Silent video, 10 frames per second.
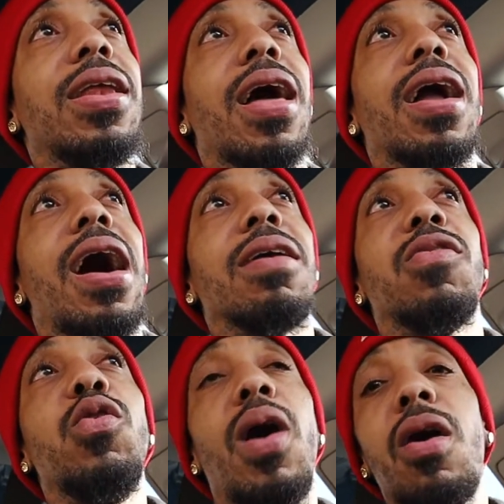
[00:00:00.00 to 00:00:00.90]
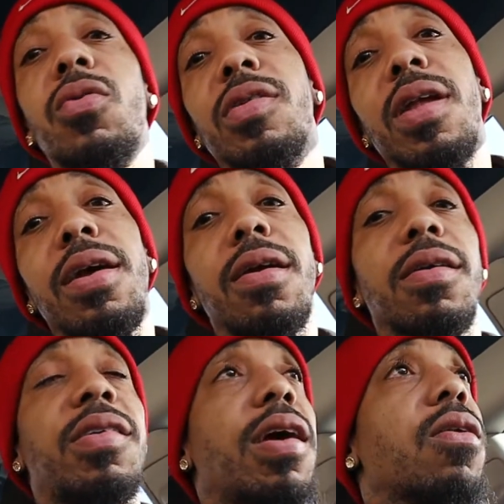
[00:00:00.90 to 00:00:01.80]
like 2 hours later, a
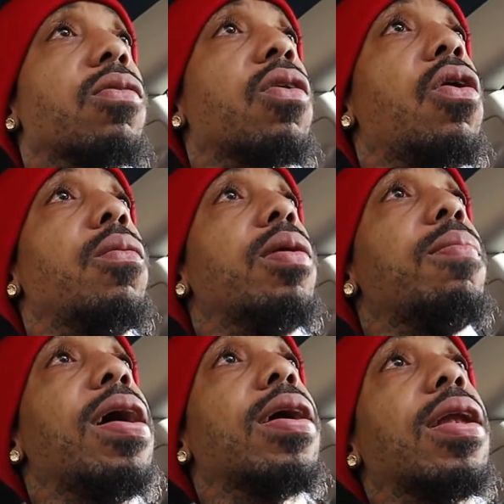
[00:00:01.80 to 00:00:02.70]
sheriff's called me back.